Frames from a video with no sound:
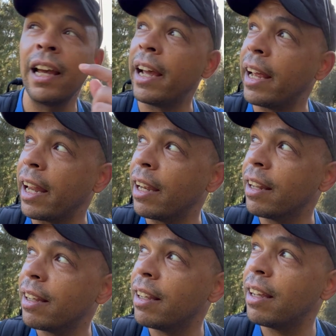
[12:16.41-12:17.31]

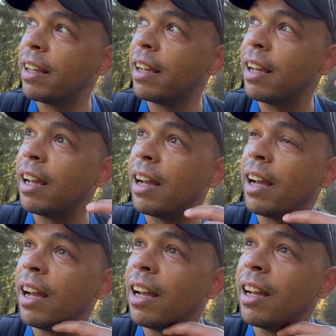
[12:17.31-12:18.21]
And
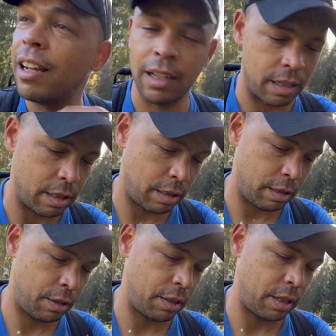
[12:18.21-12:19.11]
uh,
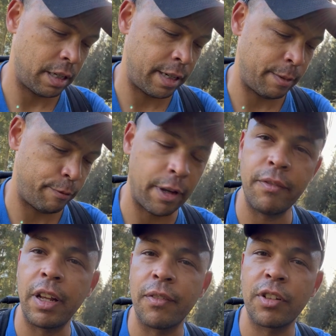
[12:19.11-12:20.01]
let's see, I am five
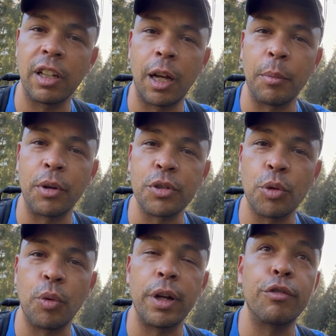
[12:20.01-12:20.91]
and a half kilometers
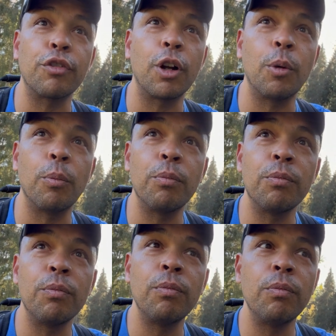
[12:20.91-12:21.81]
away from
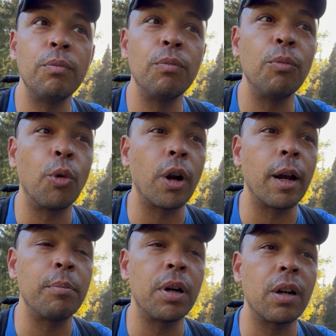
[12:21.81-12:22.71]
where
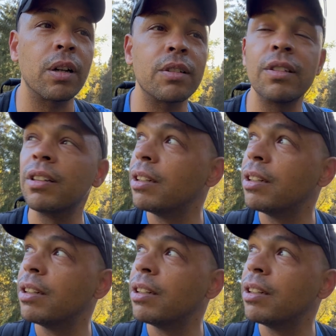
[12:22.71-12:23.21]
I parked.